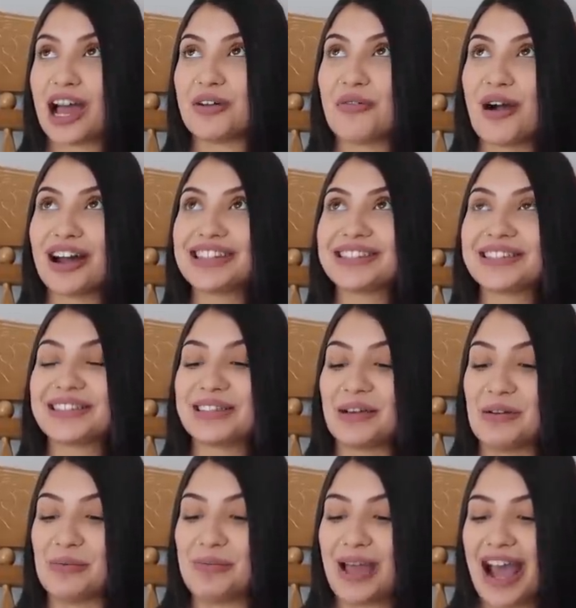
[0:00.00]
I want
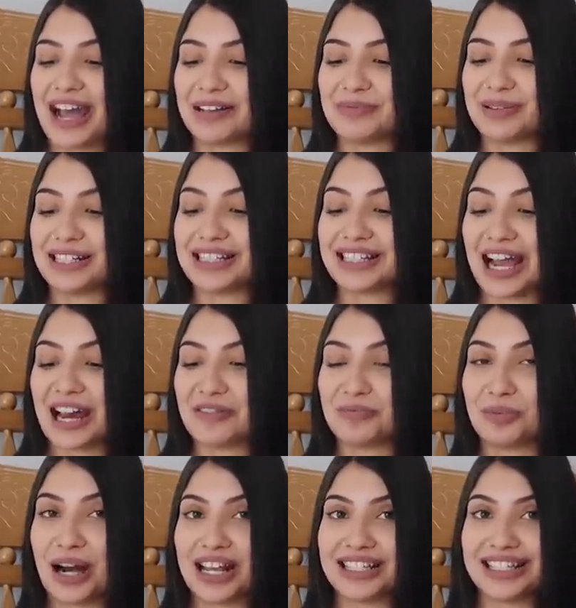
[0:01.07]
so bad but it's kind of
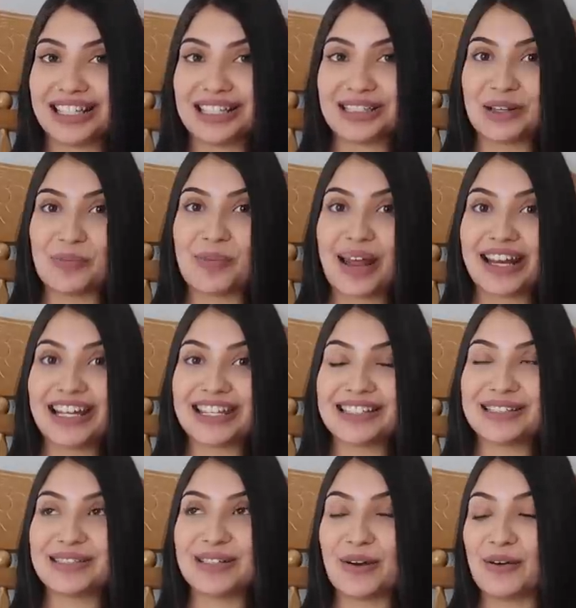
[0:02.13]
pricey so Benny
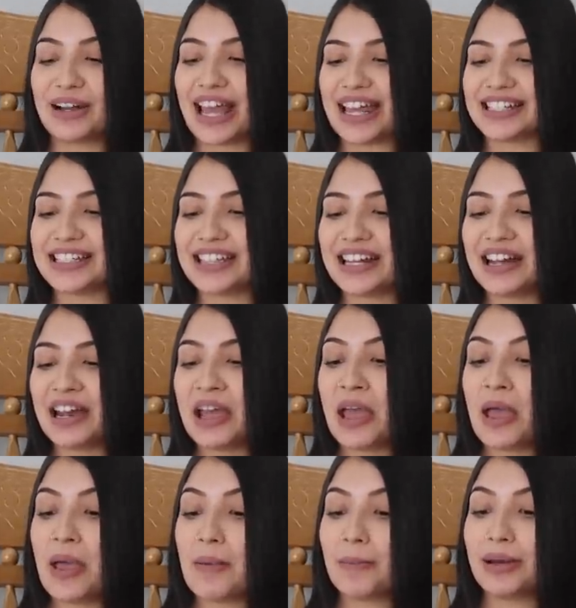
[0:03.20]
is so against it
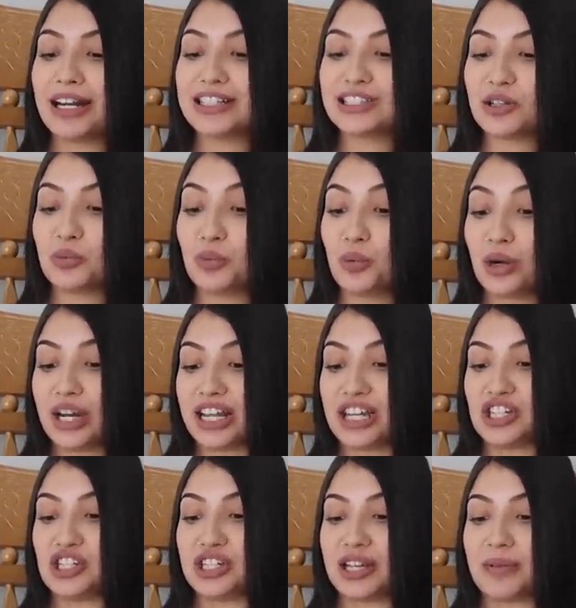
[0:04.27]
but it's a
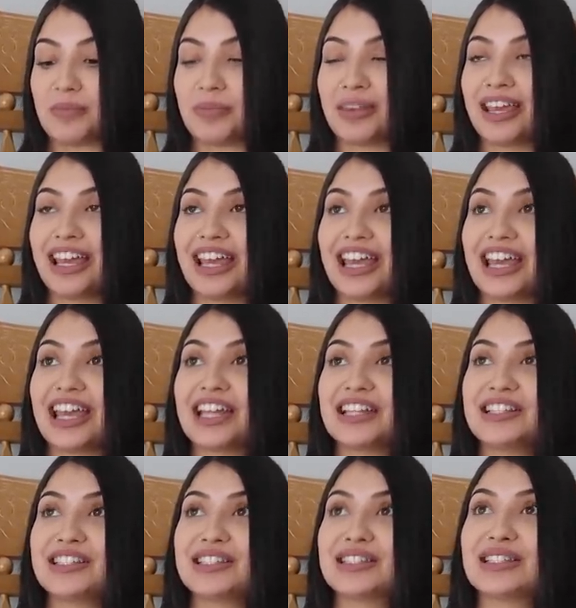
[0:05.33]
wooden gym.
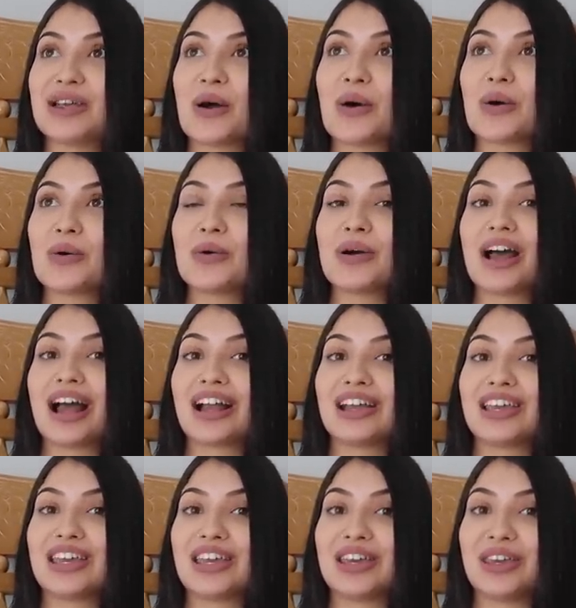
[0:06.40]
It's so
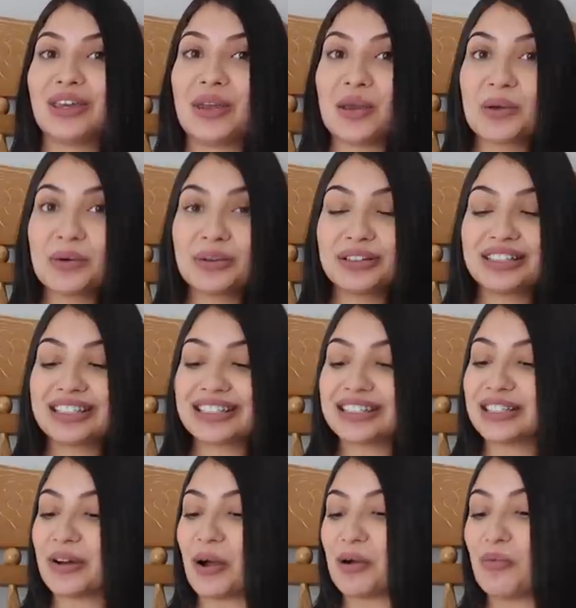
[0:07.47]
cute.
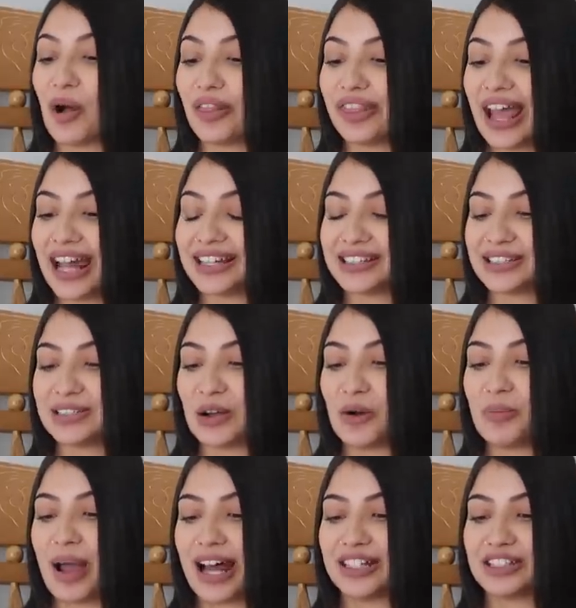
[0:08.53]
So I want that
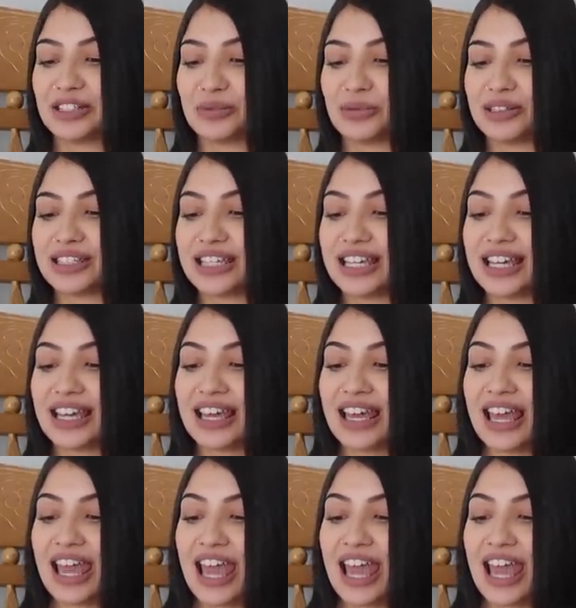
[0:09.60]
so bad. So we'll see